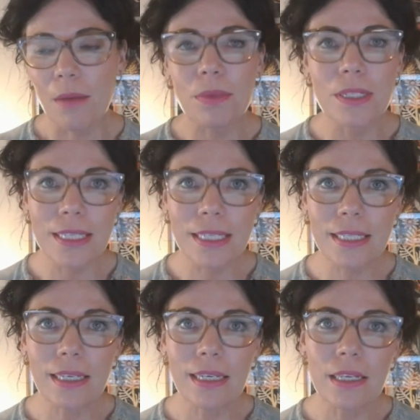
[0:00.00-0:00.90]

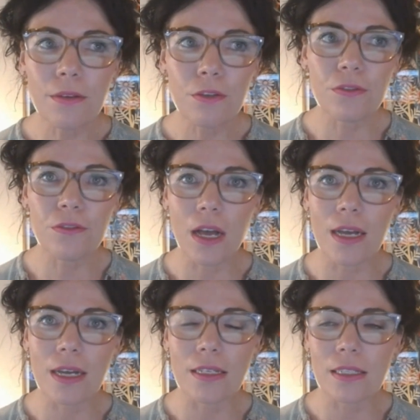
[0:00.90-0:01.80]
particularly if you
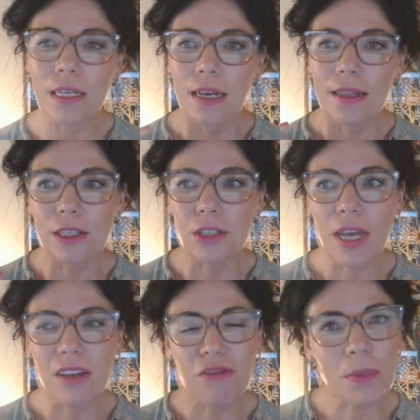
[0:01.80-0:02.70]
find
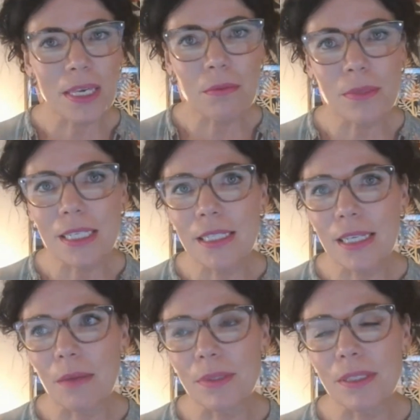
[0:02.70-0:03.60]
that you have
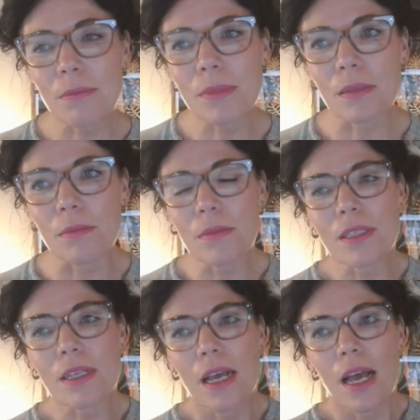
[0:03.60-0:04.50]
PMD type
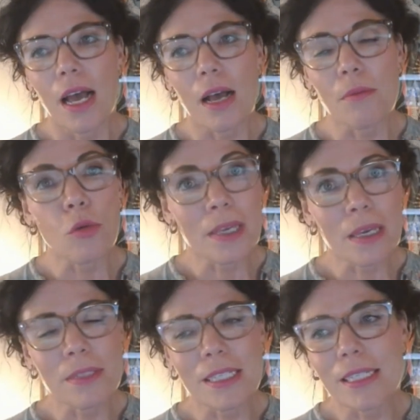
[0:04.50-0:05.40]
symptoms
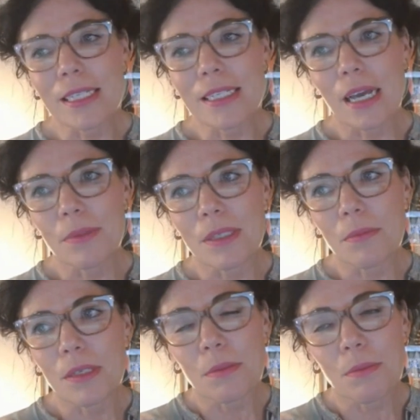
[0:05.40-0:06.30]
or PMDD type
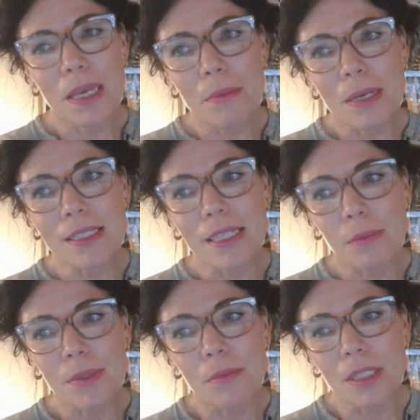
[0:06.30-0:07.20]
symptoms,
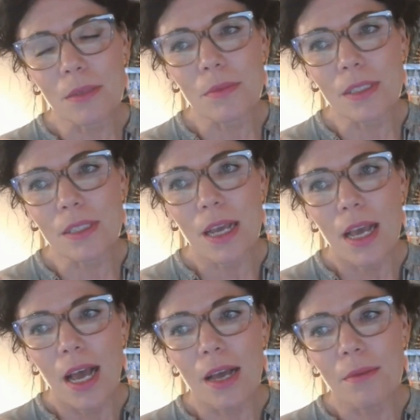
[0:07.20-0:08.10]
PMS type symptoms
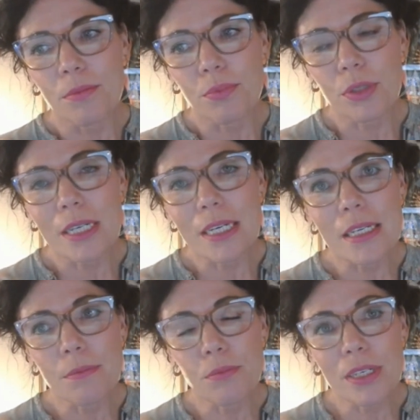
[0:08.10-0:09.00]

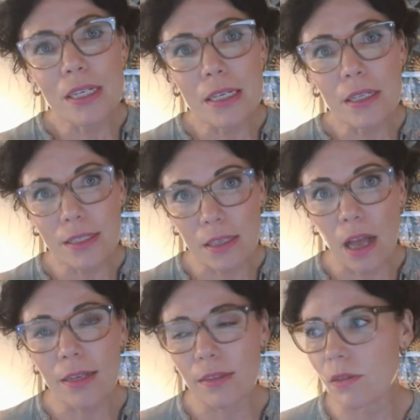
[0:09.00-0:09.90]

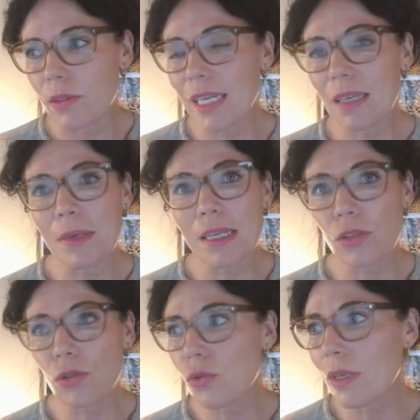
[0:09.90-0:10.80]
pre-cycle. They can be
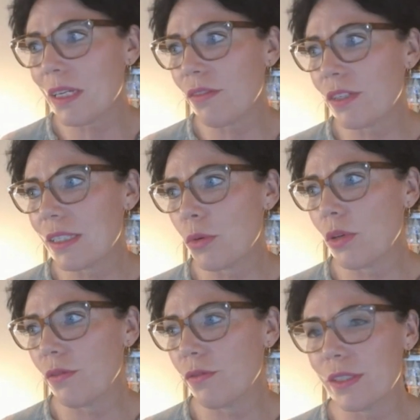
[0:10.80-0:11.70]
extremely
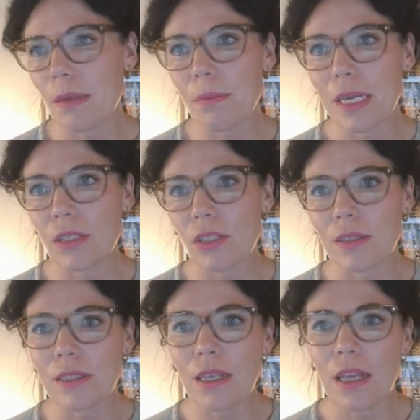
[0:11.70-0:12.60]
supportive for some
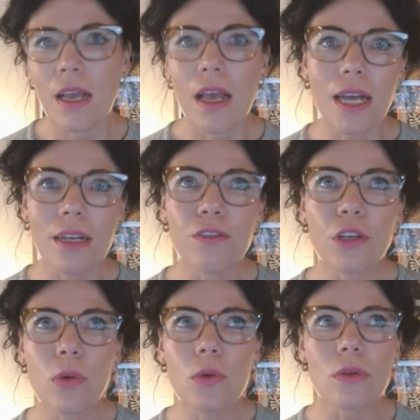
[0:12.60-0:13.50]
patients. And
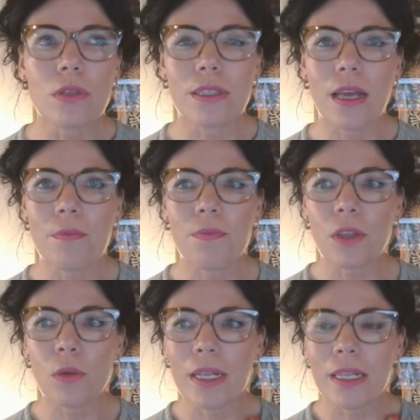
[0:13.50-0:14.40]
of course,
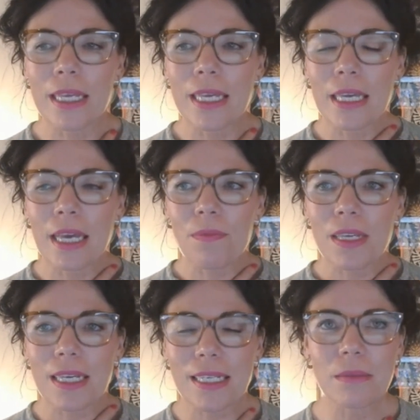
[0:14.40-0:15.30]
when
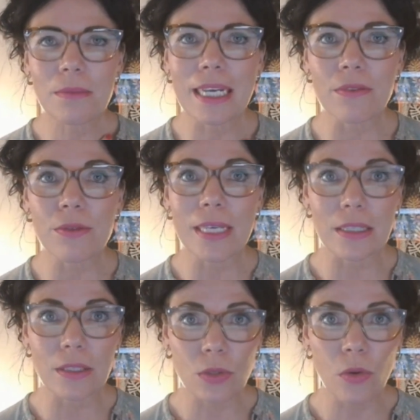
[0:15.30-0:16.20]
the histamine
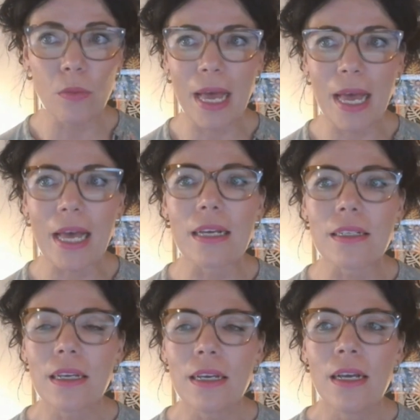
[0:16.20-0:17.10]
levels get so
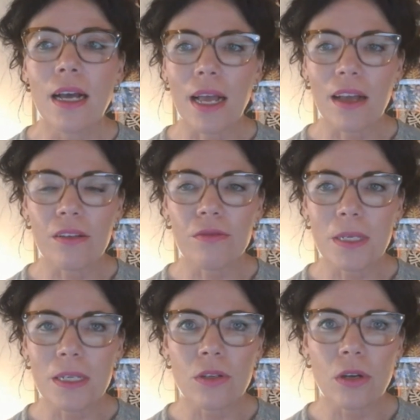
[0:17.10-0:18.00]
bad, I
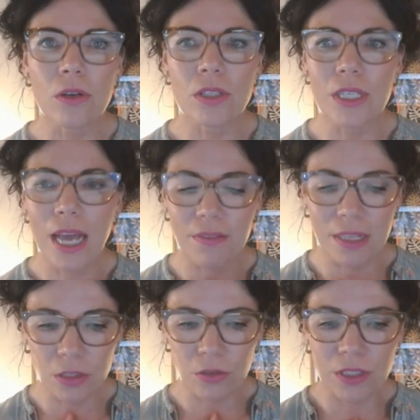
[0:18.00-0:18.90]
have been known to
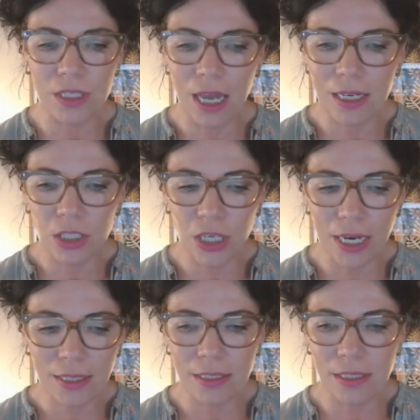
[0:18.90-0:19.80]
have that sort of
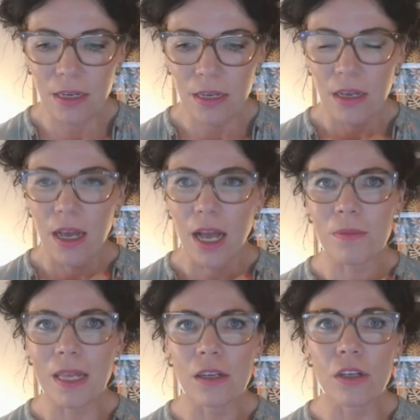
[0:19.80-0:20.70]
tight chest
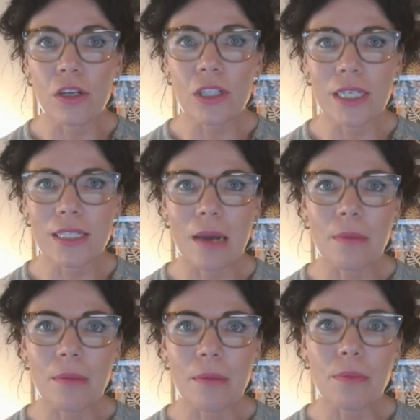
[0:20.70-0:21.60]
from that allergic
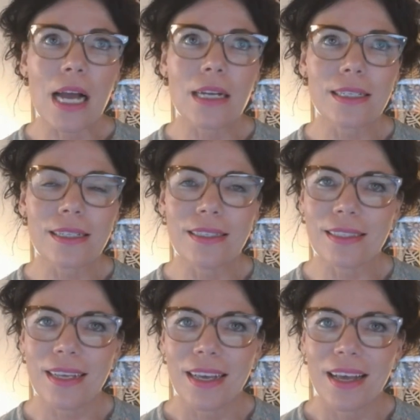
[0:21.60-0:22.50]
type
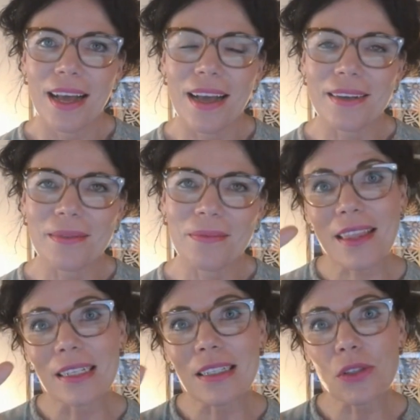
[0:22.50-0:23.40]
rhinitis
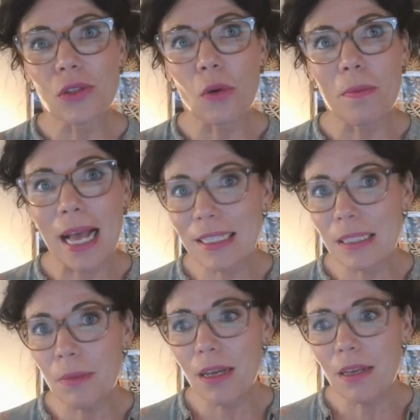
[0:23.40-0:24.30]
or that
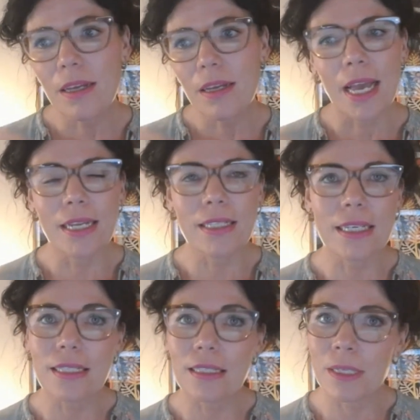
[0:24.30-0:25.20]
thunderstorm asthma.
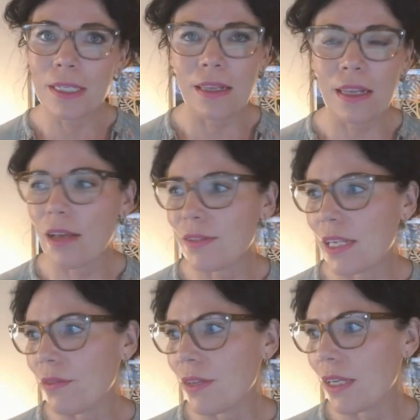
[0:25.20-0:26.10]

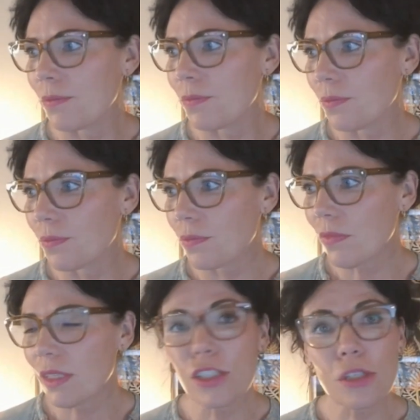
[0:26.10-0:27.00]
Antihistamines are life-saving.
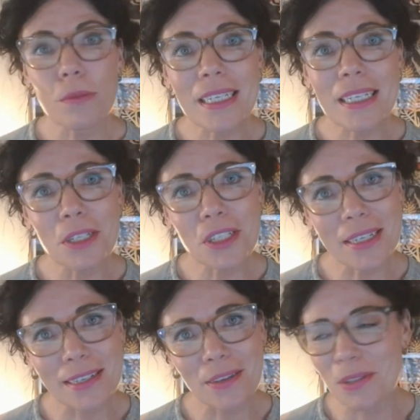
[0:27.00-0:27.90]
So
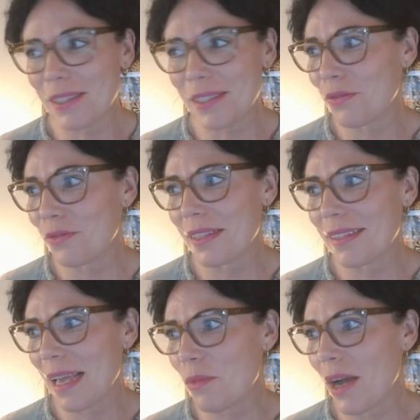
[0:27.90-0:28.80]
please be gentle on
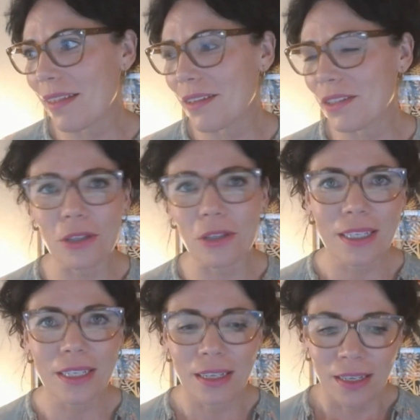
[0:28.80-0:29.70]
yourself in the same way
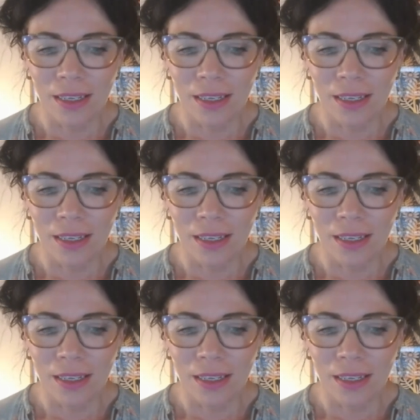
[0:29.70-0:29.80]
that,